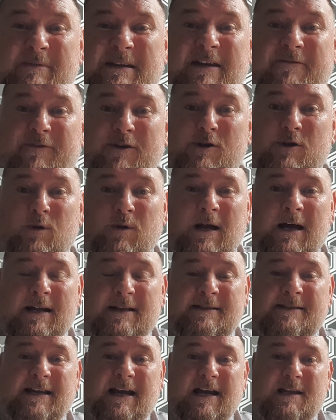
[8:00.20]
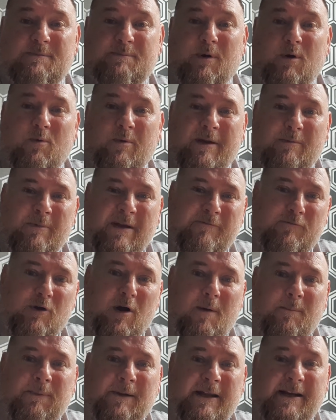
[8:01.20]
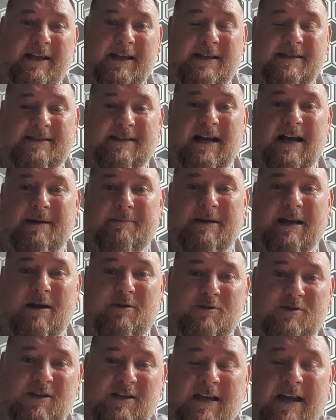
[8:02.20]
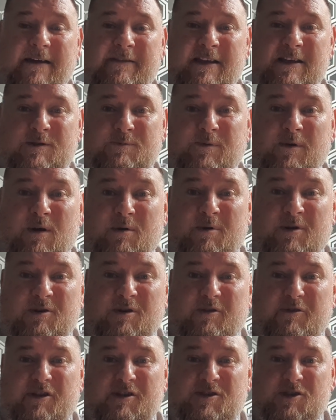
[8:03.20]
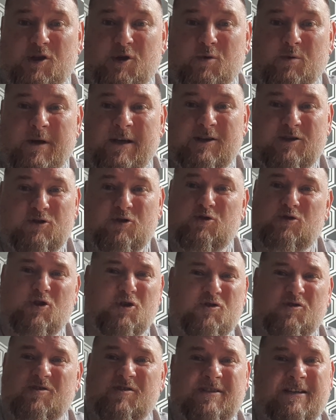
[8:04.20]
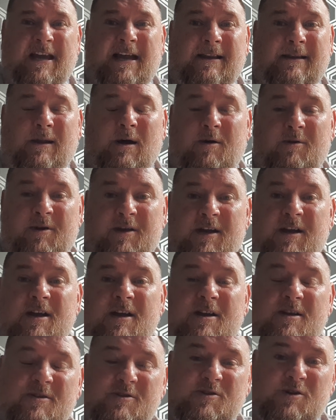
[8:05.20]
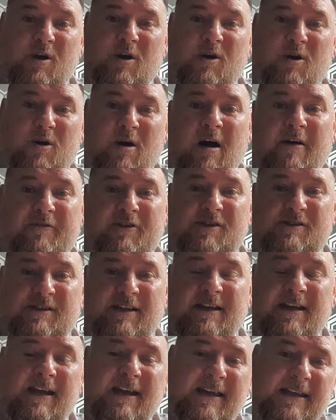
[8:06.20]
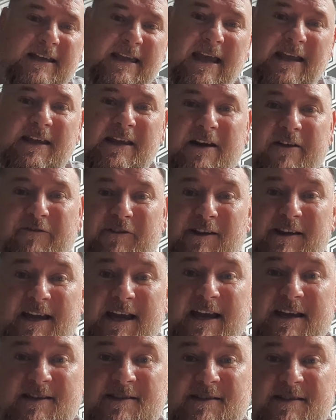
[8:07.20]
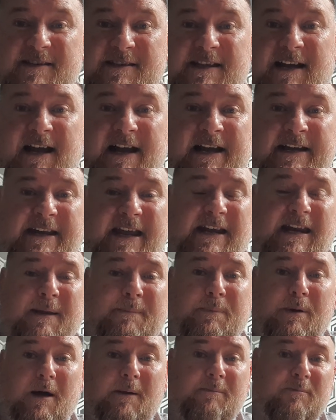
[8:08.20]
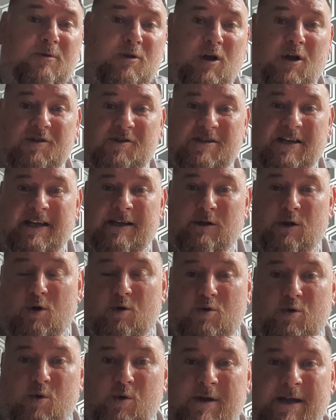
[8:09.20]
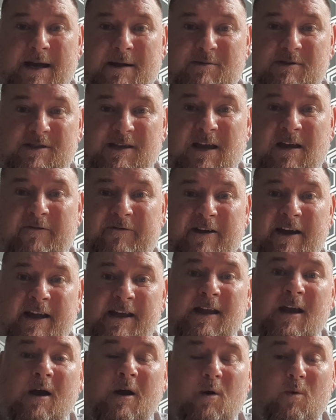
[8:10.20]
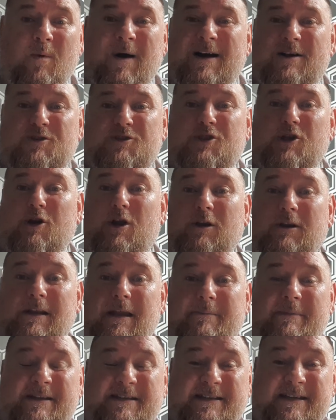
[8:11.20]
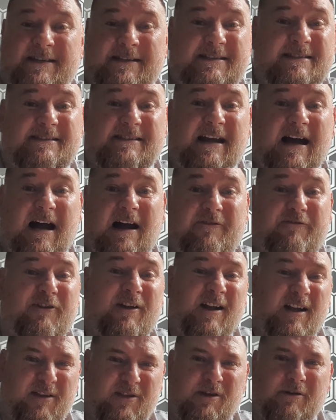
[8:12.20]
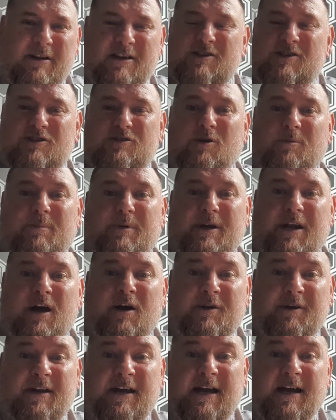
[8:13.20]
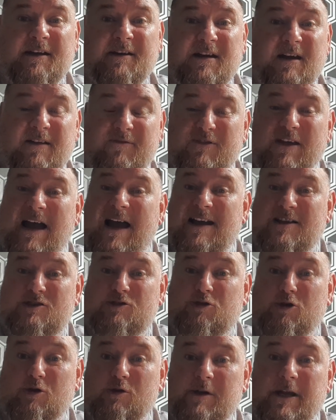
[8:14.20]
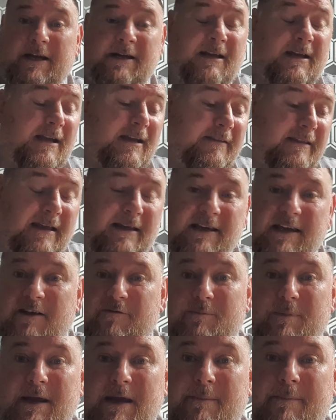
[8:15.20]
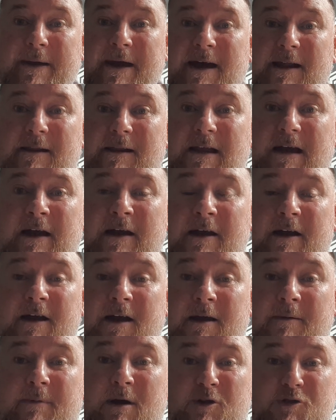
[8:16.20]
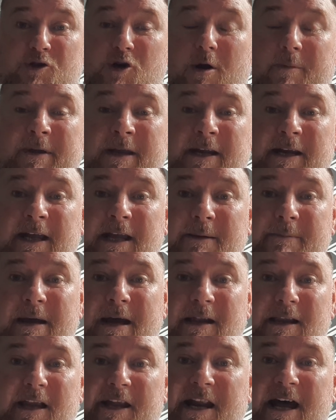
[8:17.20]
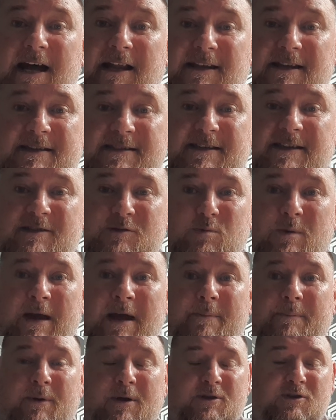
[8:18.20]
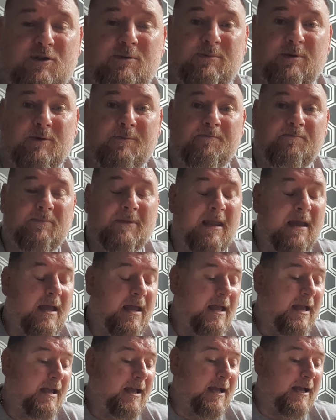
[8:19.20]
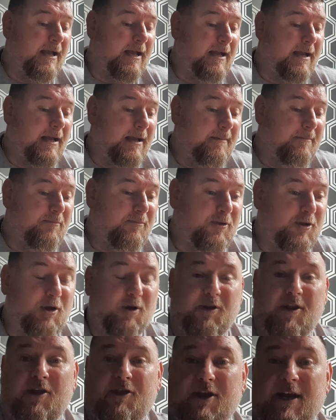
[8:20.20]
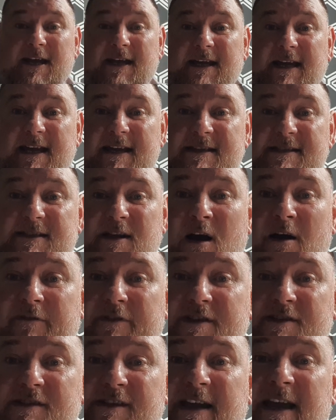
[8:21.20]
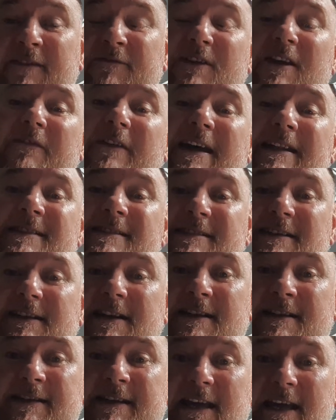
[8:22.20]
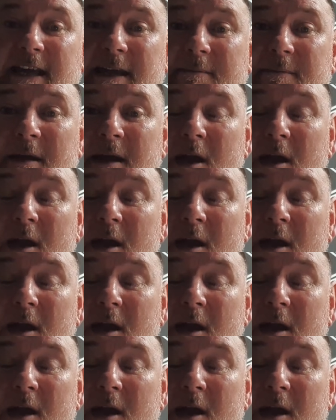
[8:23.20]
difficult at times, but we've got plenty of time now to get this forward. Another 2 weeks doesn't take long. So obviously, get your affiliation started. Any problem, contact your local county FA. Whilst they're on limited staff, there is somebody on hand. And if you are struggling, then give me a bell. I'll drop me an email and I'll assist where possible. The other thing is, obviously, if you've entered a team